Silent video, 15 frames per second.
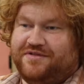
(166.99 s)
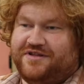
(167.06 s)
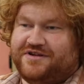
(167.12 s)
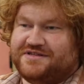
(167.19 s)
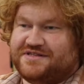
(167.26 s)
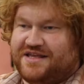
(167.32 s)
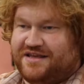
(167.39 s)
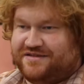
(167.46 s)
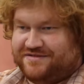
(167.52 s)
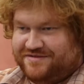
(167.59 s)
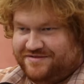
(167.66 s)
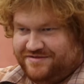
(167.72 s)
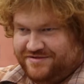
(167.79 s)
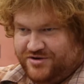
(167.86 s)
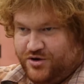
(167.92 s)
There's like
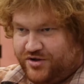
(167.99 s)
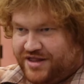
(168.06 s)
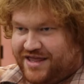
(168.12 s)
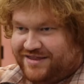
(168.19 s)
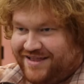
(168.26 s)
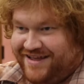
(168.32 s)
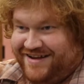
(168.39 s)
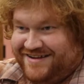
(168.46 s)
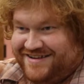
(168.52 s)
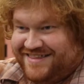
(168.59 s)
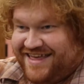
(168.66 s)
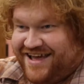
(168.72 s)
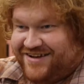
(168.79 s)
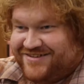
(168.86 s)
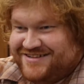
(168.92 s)
no online to
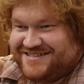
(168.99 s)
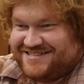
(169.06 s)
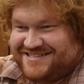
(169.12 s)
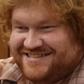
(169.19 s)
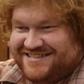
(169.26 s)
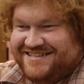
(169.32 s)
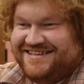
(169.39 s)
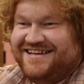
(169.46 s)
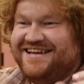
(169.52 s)
the house.